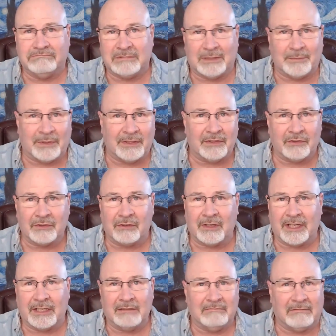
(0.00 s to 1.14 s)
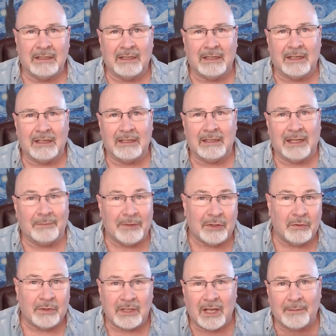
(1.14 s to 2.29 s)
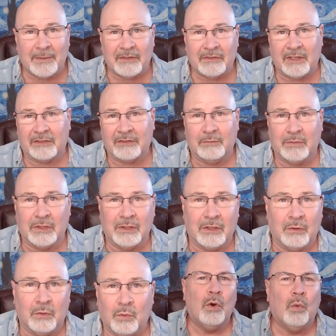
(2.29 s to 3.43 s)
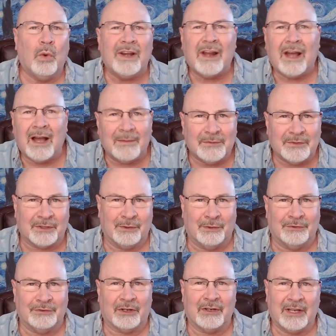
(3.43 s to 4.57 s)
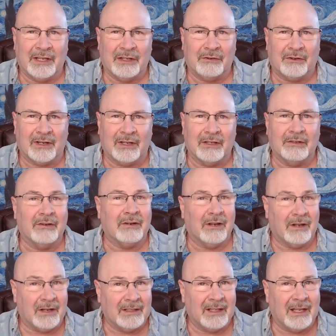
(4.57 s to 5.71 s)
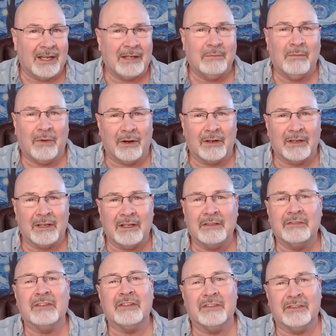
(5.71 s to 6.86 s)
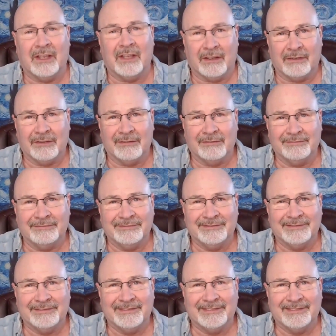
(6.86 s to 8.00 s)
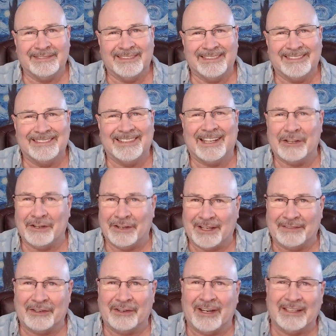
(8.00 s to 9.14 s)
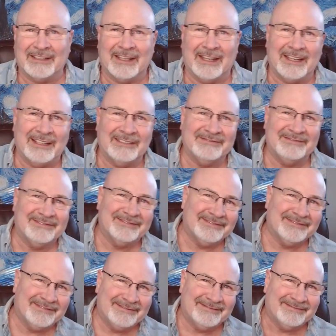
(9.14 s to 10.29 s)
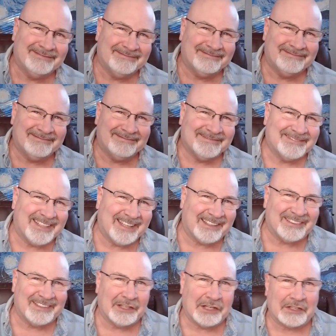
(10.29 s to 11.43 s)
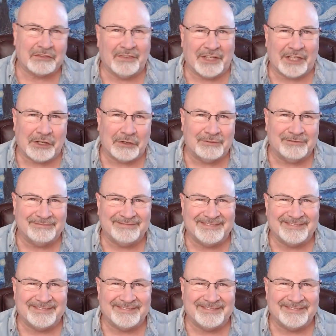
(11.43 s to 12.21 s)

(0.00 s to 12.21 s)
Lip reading: up on this screen, and let me know in the comments section below what obstacles are hindering your online marketing success. Now, y'all have a great day. Catch you in the next video.